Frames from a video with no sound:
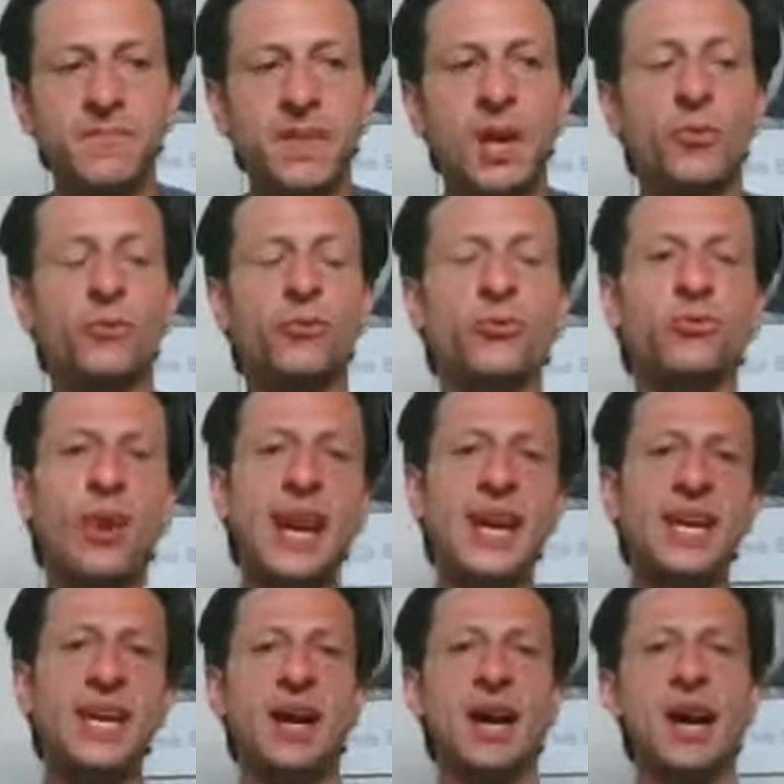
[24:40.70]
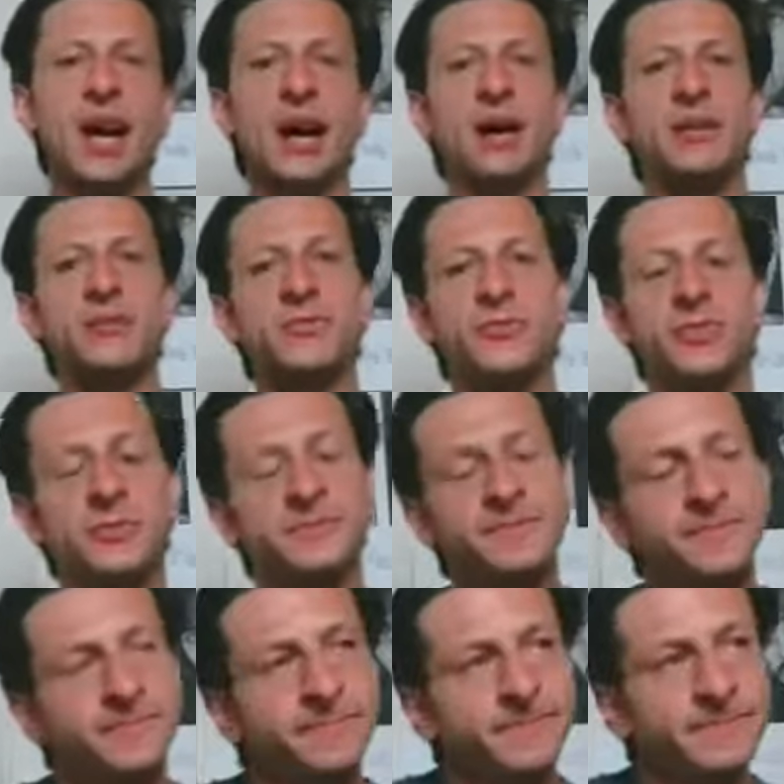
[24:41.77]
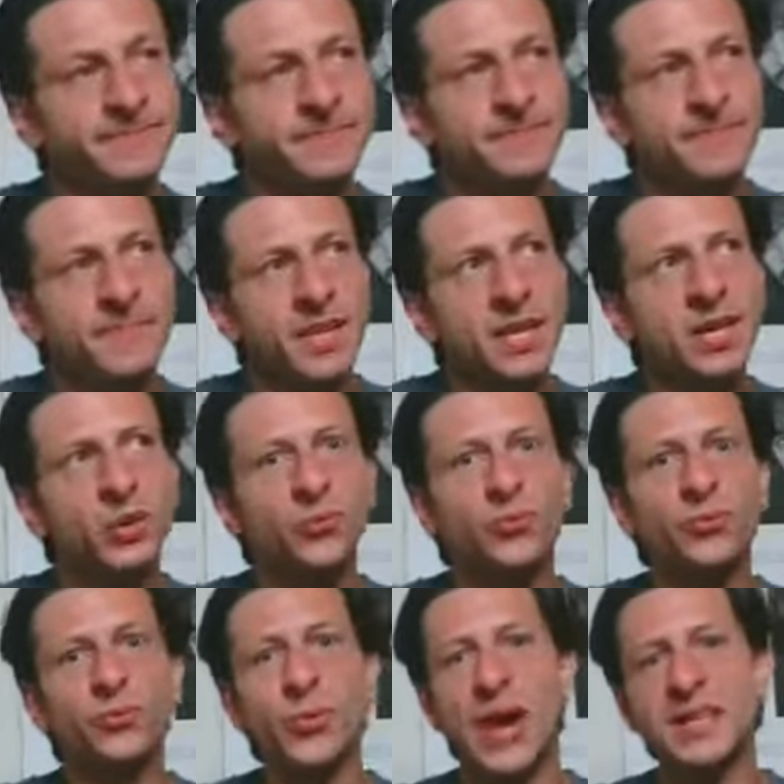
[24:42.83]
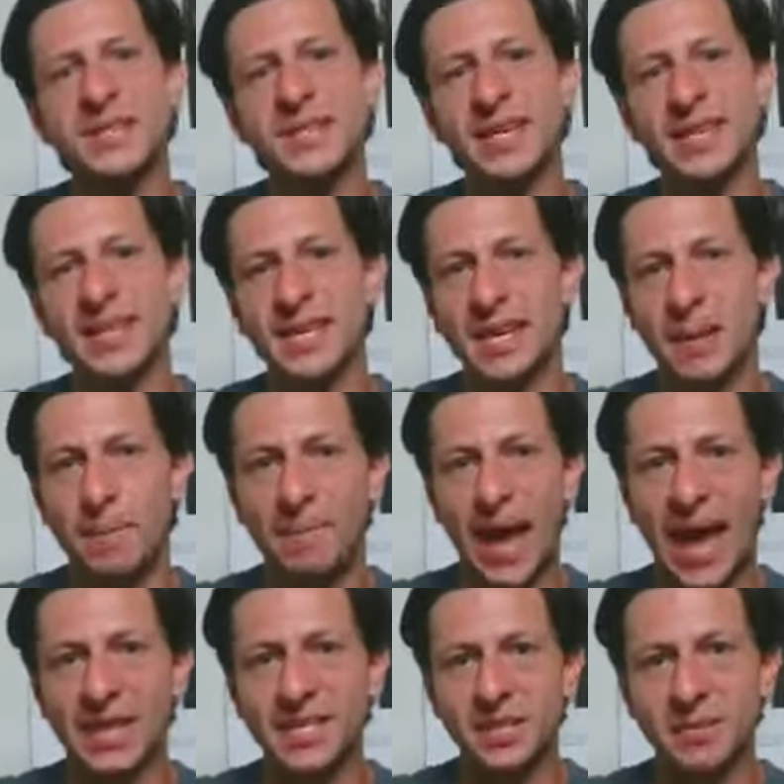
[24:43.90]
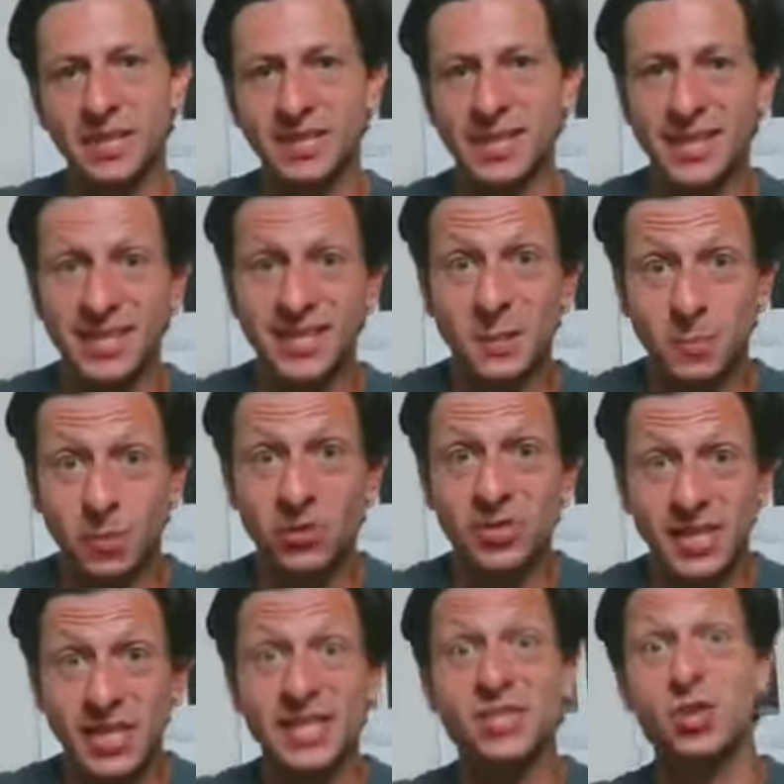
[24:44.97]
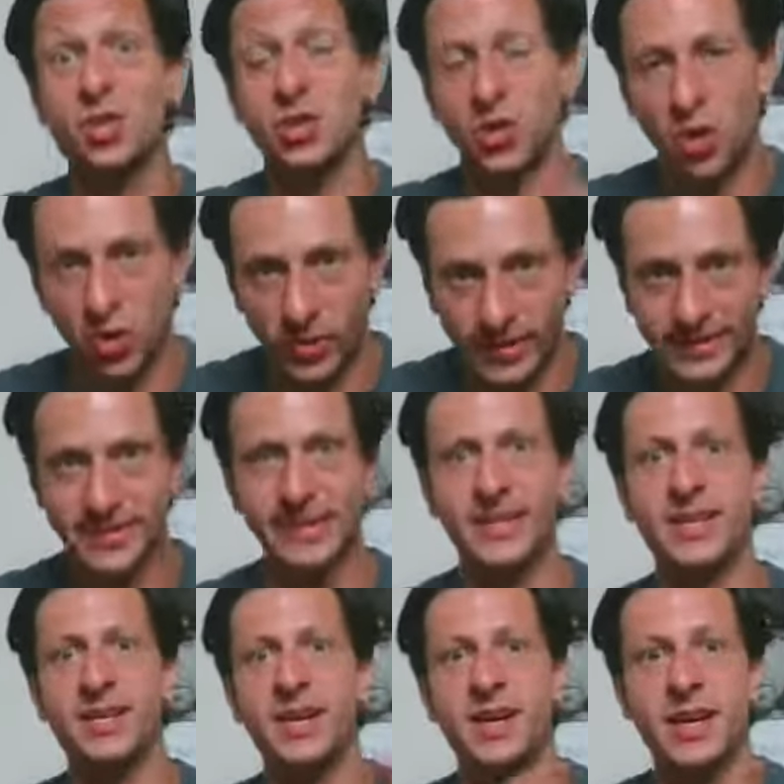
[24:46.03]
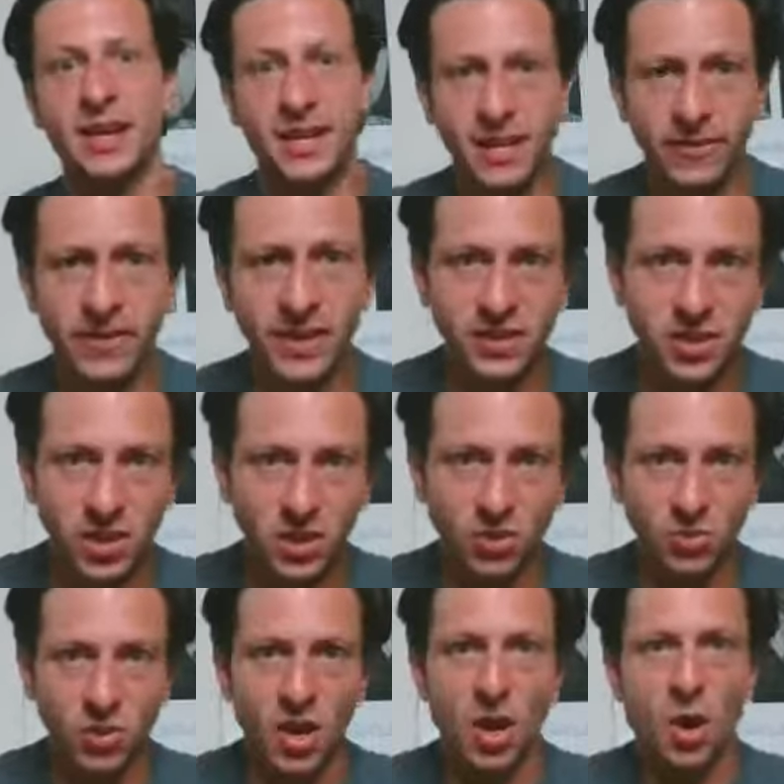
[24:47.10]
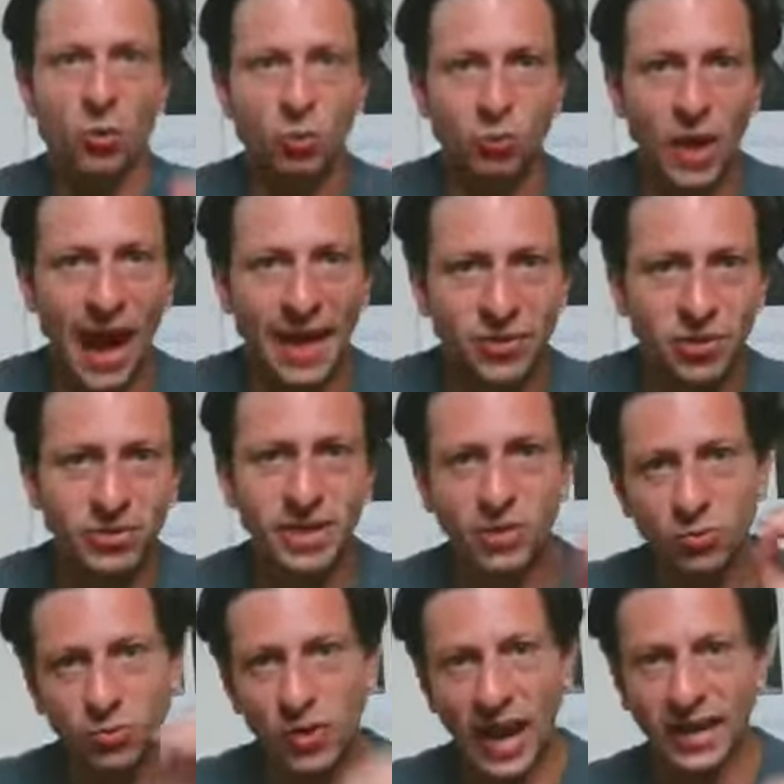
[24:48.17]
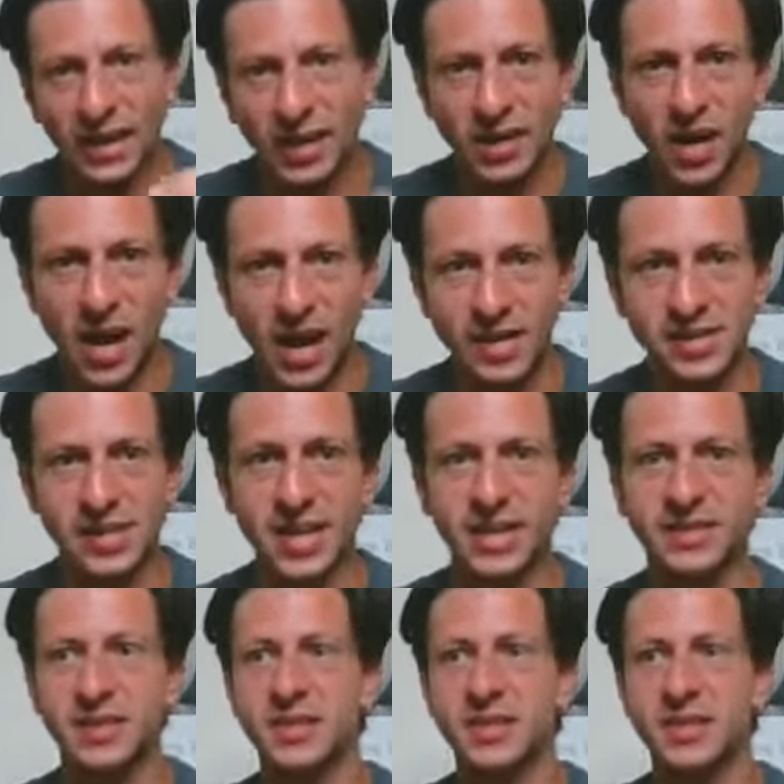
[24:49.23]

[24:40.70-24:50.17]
afraid of confronting the abandonment that this person is currently giving to you, rather than recognize that,